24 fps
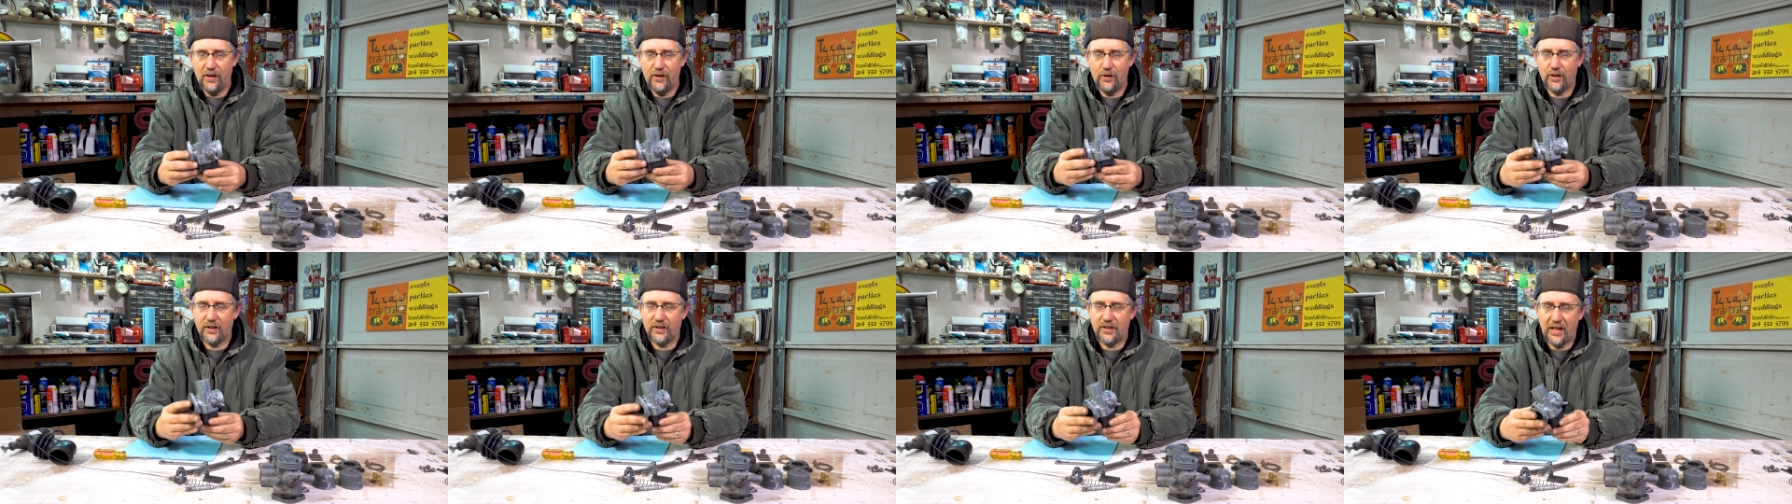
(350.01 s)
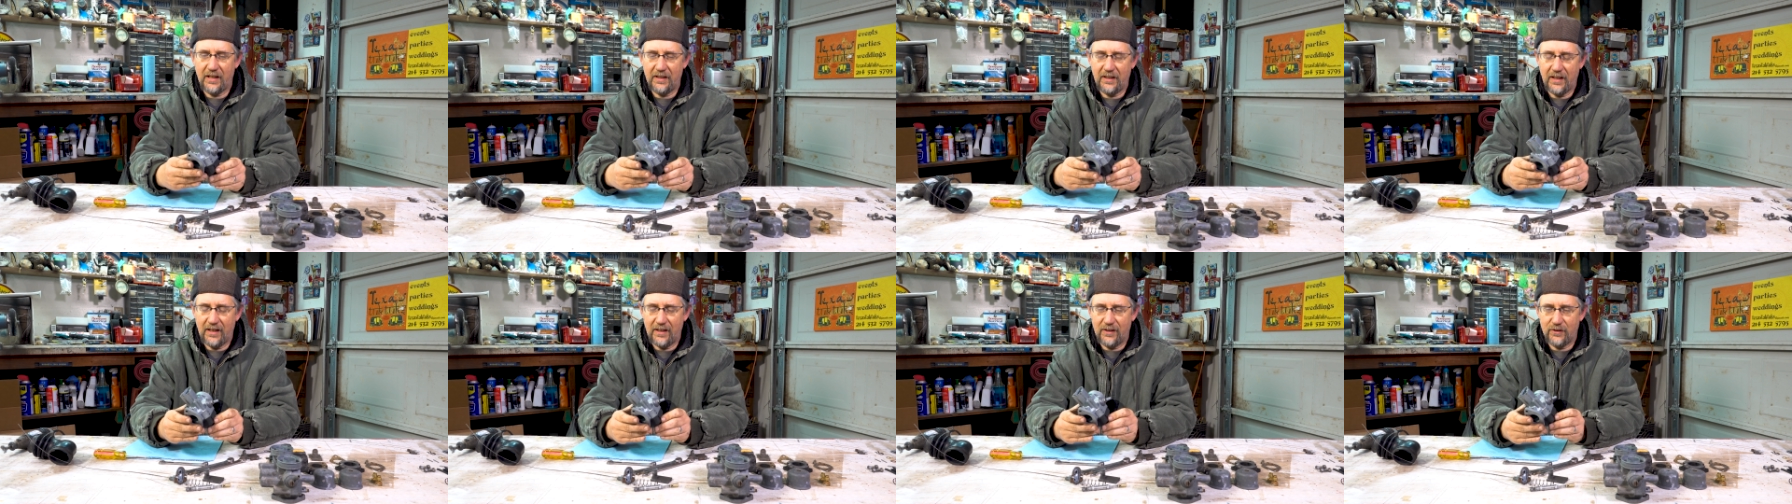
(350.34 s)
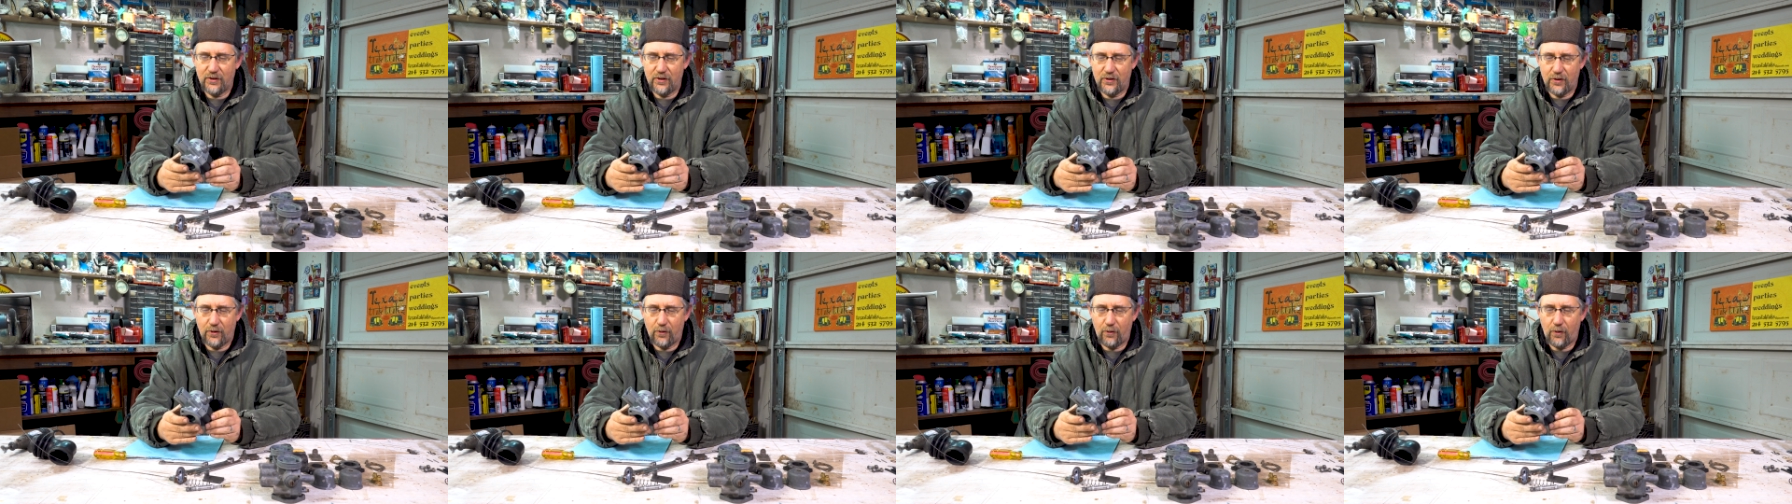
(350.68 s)
You can take that
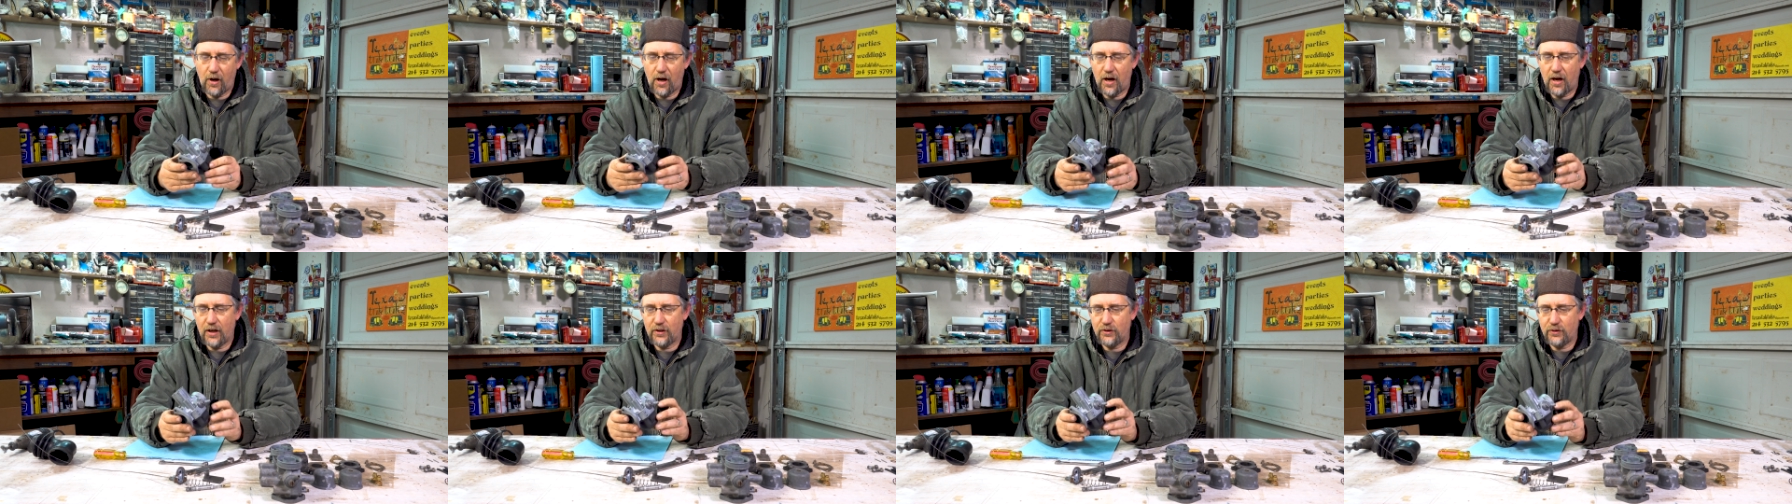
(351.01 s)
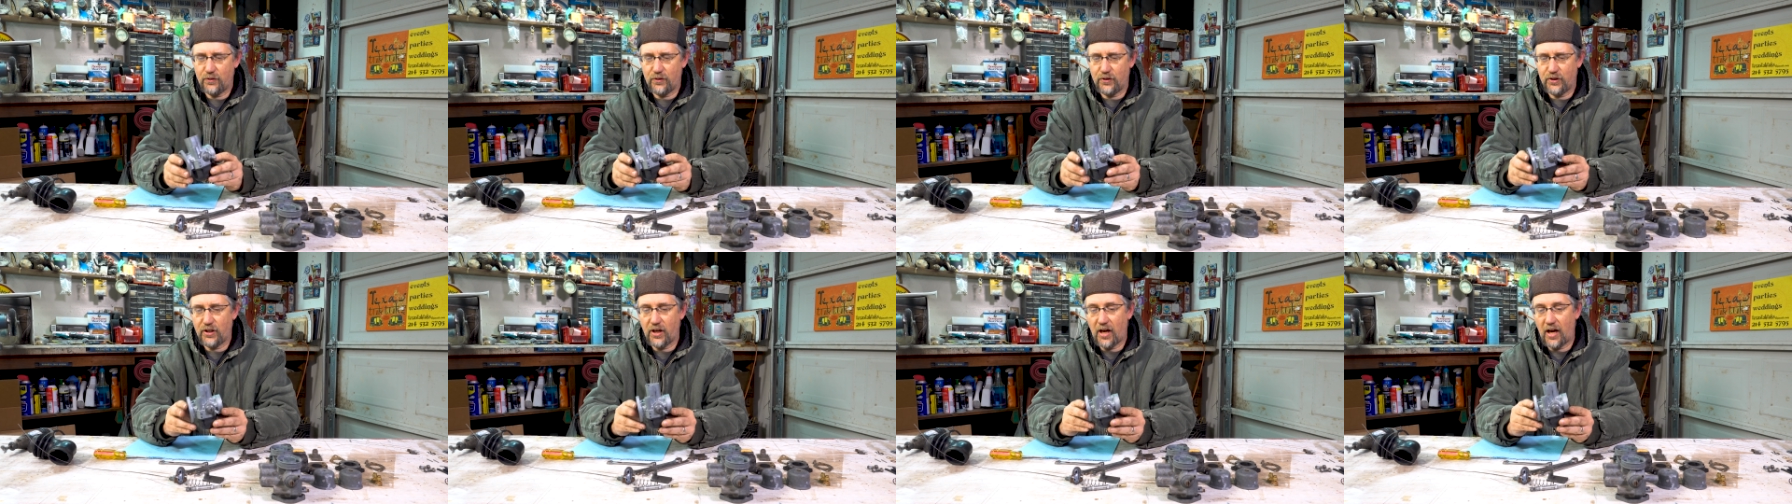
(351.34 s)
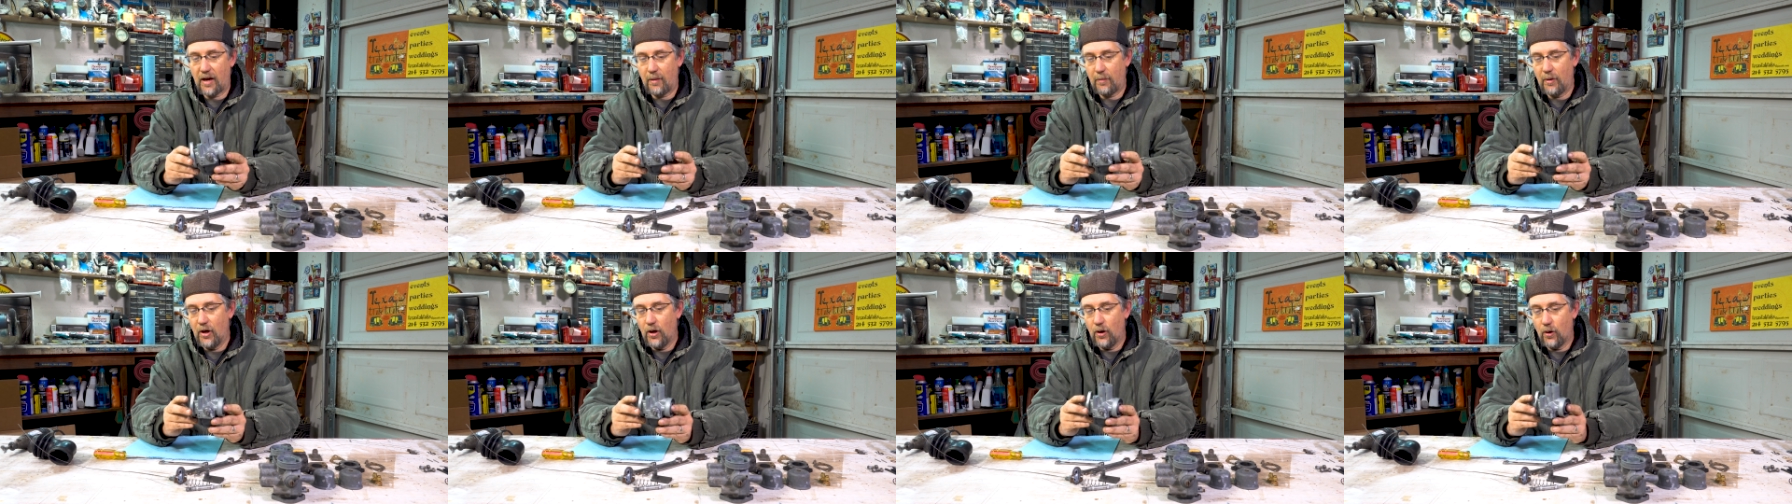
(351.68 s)
into the garage or the
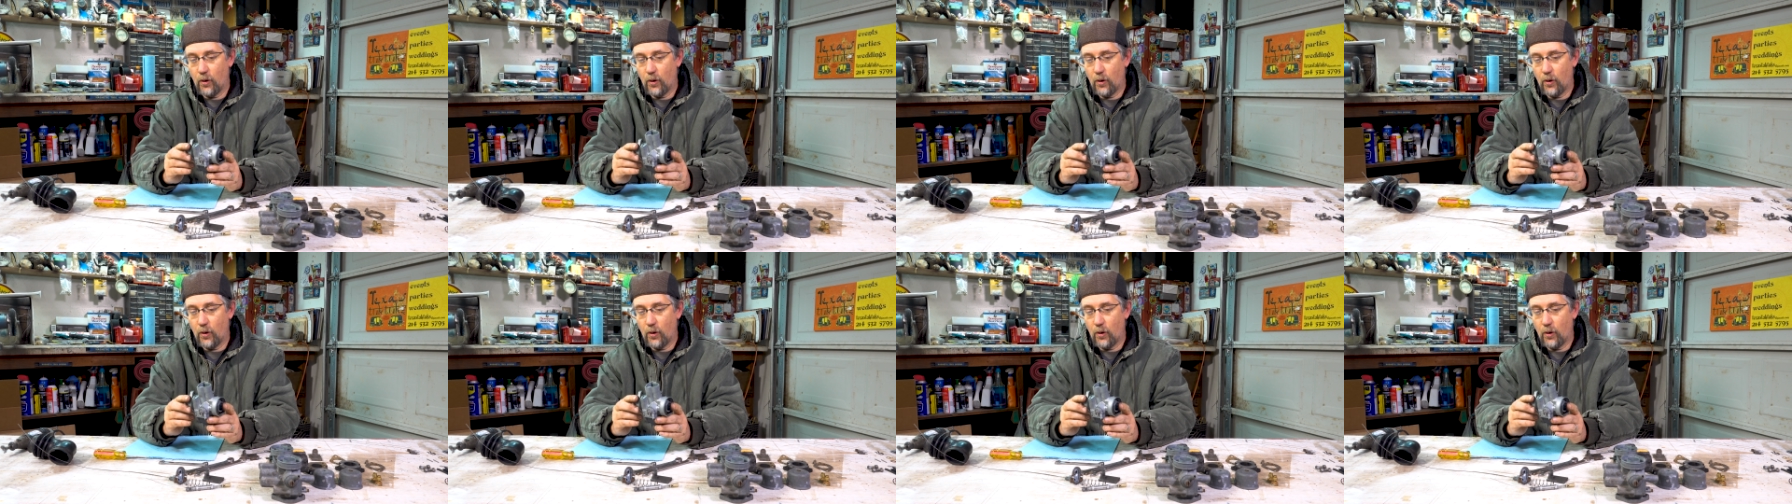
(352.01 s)
shop,